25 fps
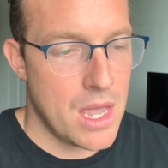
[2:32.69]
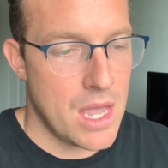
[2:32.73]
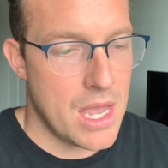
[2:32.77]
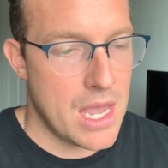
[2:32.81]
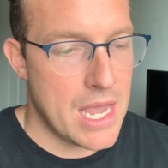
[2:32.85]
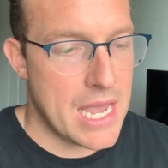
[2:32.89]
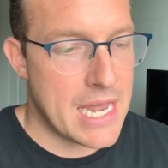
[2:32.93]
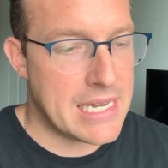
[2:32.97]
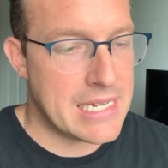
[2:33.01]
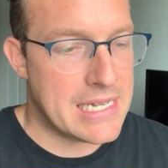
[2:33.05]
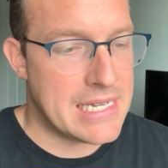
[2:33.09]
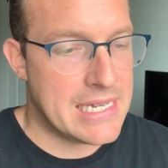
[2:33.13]

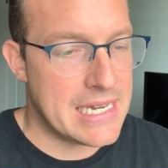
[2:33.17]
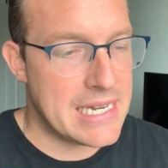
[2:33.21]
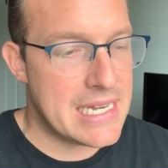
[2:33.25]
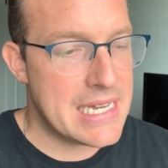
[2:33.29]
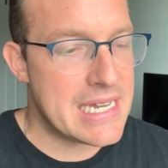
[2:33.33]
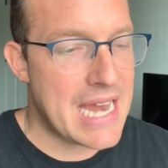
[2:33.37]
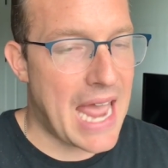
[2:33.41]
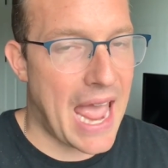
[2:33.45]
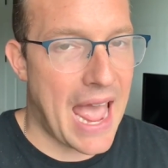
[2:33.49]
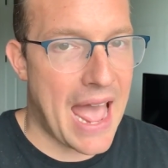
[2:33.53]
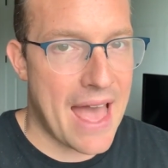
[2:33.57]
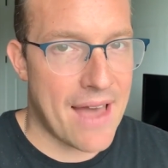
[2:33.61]
It
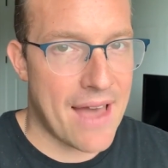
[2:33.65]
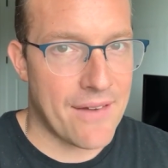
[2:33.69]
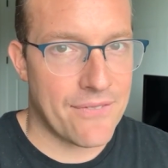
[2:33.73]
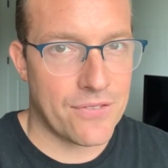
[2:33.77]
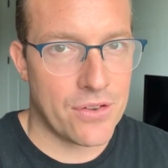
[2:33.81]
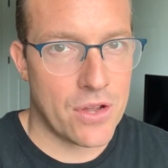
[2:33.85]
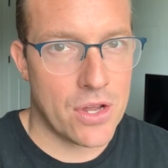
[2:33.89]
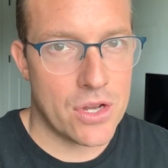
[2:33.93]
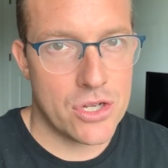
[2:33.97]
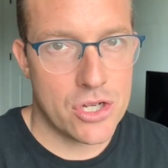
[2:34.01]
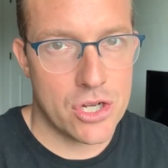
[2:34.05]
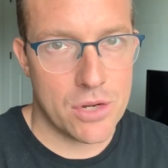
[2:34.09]
didn't
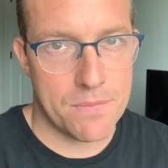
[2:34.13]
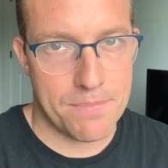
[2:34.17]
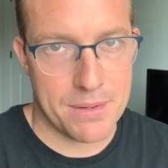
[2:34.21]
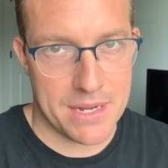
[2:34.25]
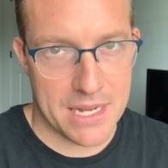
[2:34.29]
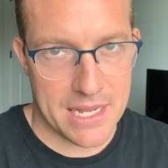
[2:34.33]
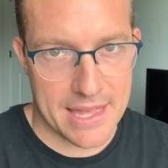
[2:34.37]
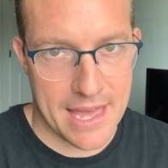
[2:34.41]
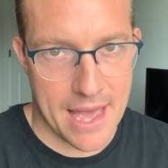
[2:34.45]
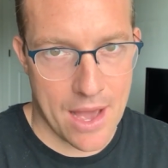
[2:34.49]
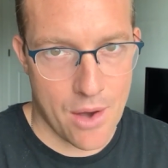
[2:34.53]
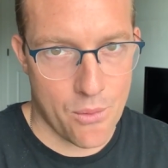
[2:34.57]
have to
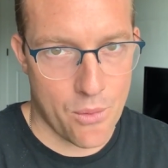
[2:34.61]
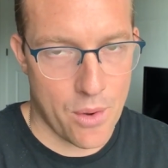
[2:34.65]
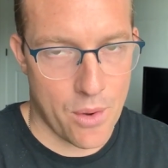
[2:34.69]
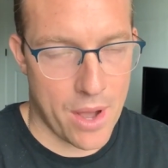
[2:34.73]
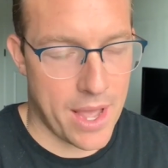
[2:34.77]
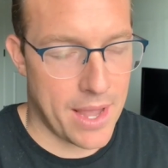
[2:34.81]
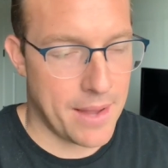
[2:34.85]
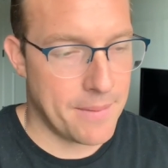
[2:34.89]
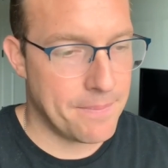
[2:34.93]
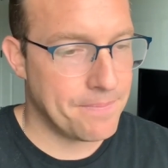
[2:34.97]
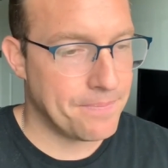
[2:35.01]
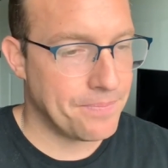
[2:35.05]
be that
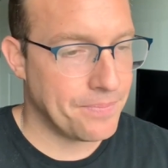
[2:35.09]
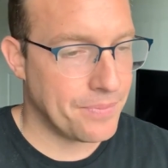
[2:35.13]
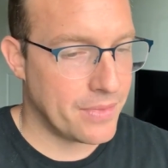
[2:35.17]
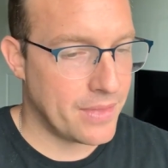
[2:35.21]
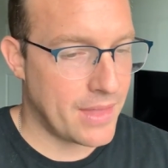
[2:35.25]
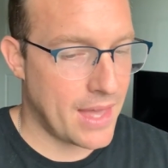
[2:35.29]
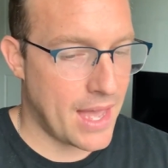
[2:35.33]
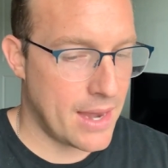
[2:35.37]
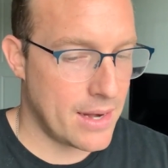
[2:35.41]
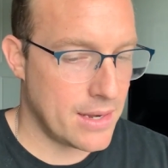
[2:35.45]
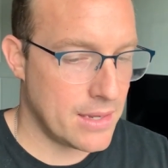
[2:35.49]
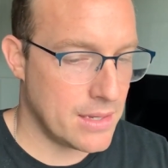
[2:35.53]
way.
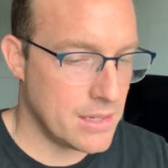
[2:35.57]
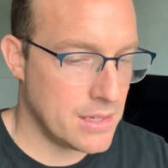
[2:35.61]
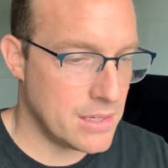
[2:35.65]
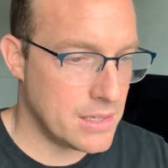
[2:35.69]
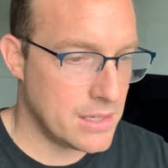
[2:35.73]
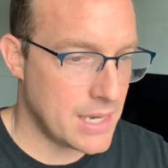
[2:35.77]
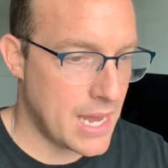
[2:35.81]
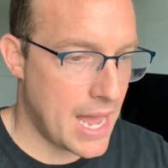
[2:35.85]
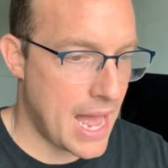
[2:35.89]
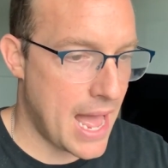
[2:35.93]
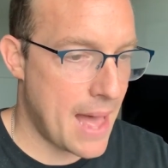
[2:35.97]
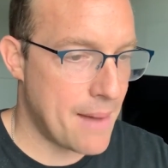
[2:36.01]
That
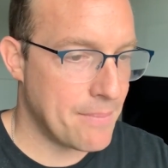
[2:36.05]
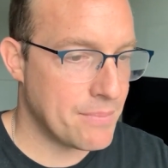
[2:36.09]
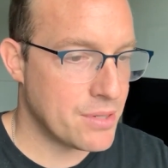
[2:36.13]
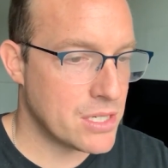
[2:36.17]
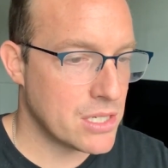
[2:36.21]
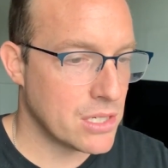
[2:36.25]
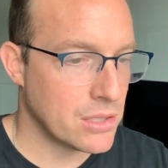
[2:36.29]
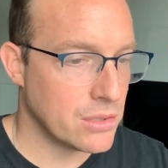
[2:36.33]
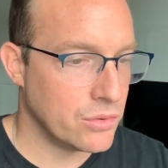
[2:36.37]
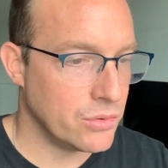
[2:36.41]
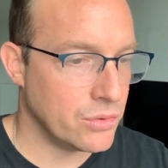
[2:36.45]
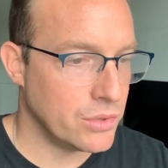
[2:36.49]
is
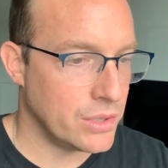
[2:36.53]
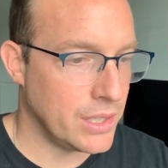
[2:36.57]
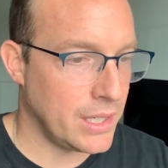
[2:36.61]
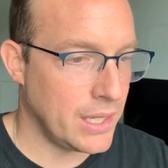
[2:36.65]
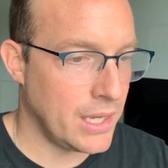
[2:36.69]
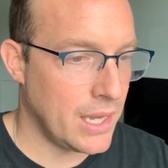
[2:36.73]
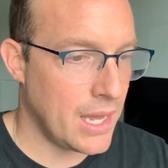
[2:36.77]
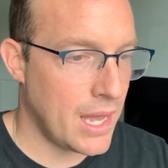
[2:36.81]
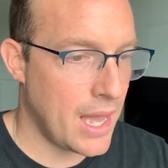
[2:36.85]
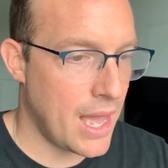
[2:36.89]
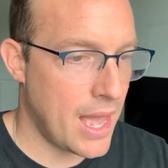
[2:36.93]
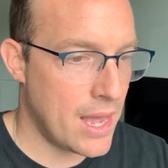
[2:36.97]

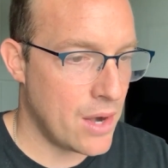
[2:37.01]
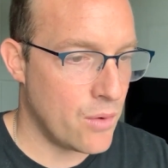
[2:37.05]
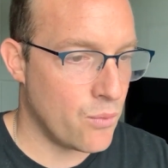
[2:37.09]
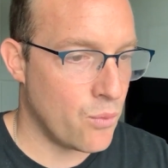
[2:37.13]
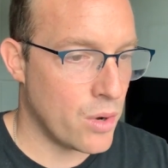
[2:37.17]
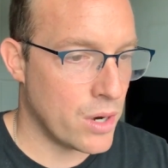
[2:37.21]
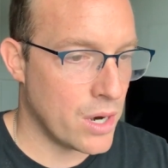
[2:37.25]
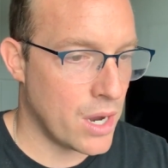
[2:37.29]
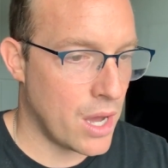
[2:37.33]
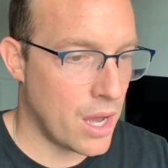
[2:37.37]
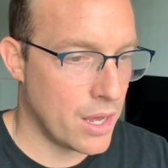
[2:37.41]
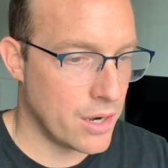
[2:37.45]
absolutely and
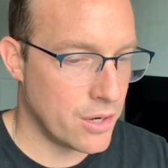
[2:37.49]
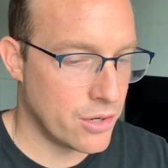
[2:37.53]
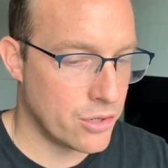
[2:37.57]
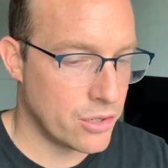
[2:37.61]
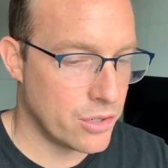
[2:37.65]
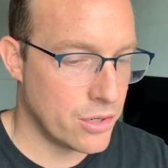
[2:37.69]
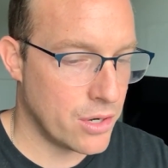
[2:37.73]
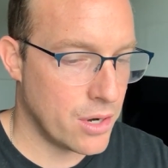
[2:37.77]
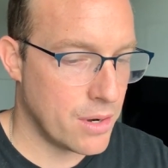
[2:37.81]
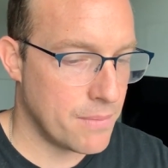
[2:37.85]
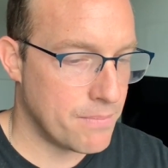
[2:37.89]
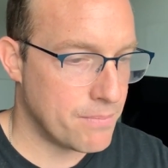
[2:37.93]

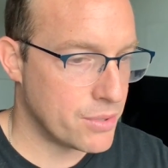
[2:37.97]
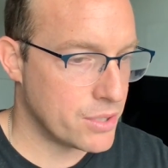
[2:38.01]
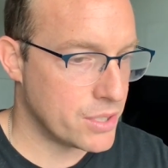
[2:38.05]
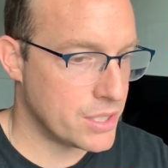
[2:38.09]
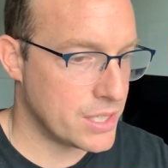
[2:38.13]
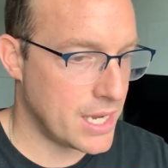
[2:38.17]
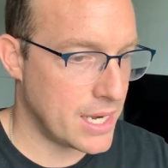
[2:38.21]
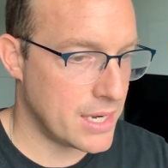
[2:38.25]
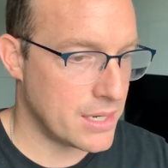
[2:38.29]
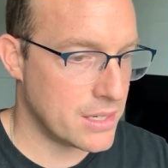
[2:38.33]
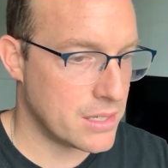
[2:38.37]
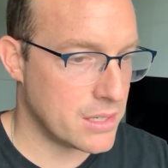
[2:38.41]

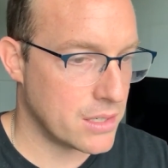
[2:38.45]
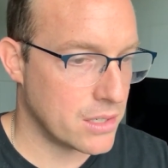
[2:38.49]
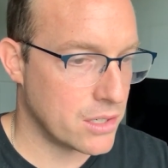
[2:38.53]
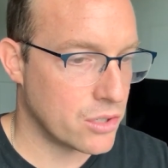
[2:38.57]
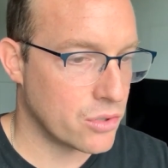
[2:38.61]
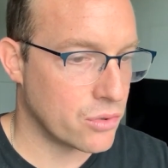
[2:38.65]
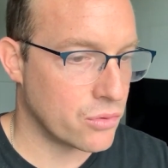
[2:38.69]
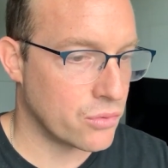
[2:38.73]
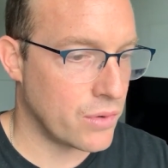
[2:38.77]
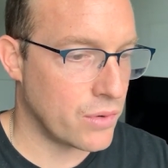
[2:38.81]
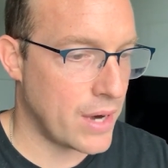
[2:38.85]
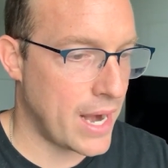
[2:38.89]
100%
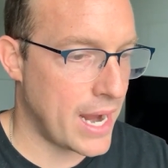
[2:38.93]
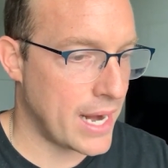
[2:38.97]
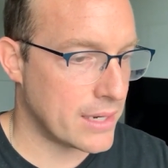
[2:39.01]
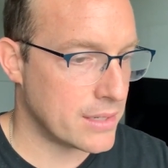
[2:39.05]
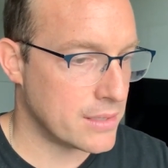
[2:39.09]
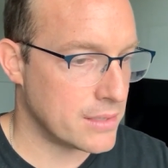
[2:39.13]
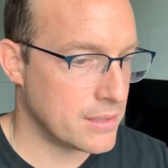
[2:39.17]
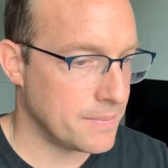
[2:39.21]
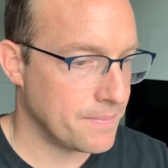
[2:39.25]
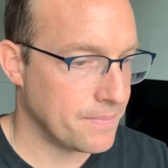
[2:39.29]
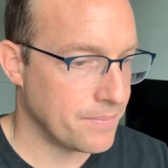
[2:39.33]
correct.